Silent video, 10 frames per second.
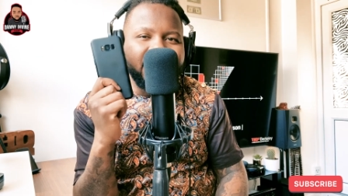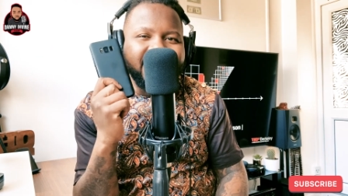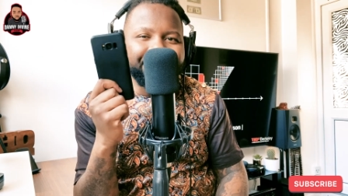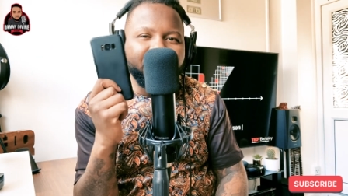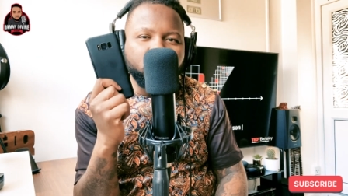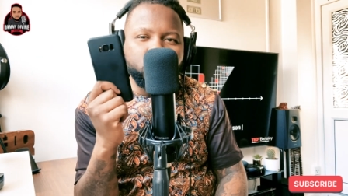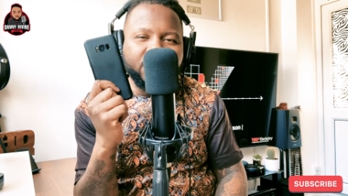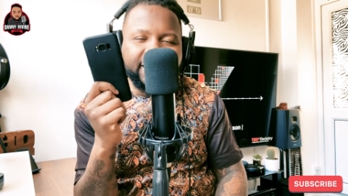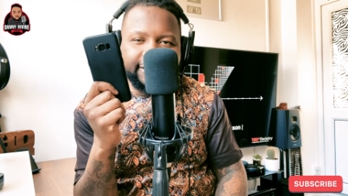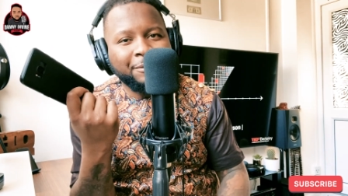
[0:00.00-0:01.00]
They can make you
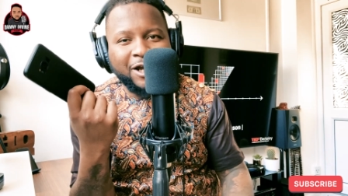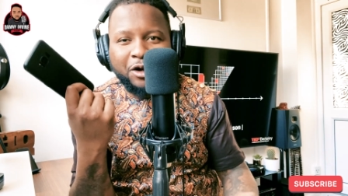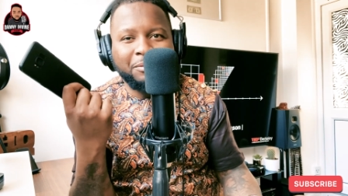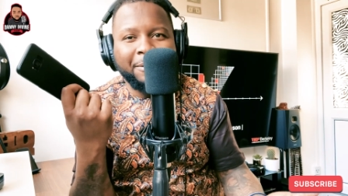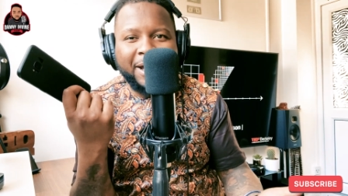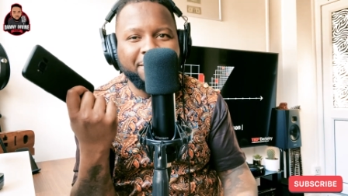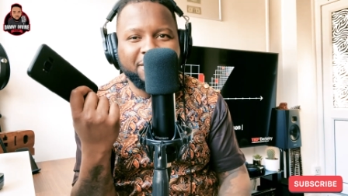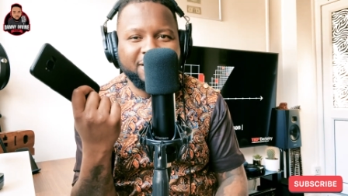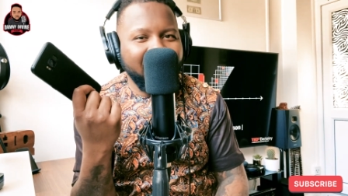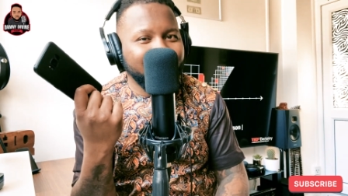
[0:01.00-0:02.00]
sick. carrying my
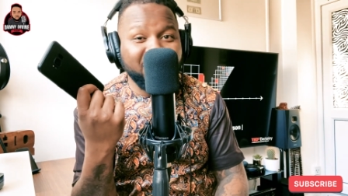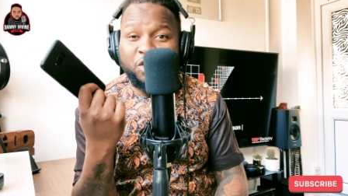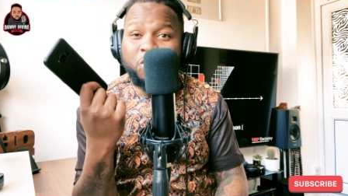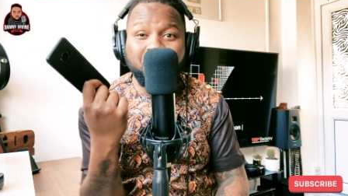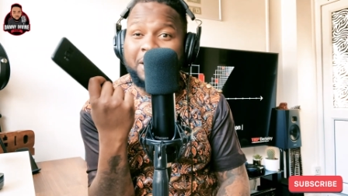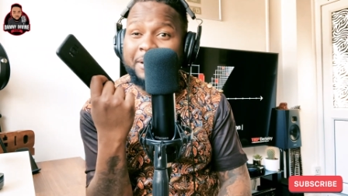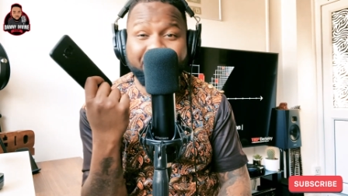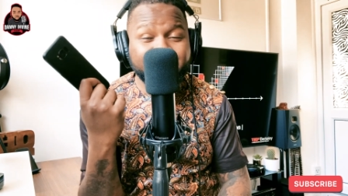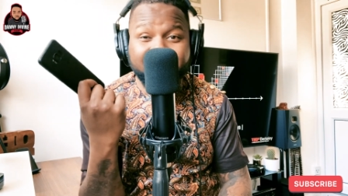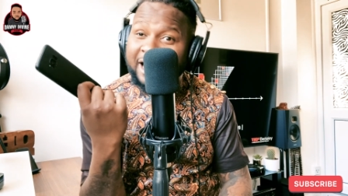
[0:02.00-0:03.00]
babies, and I don't want my
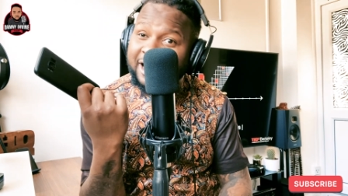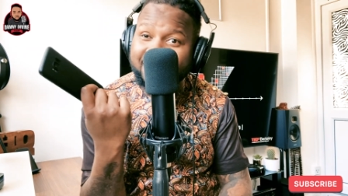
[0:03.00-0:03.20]
babies to die.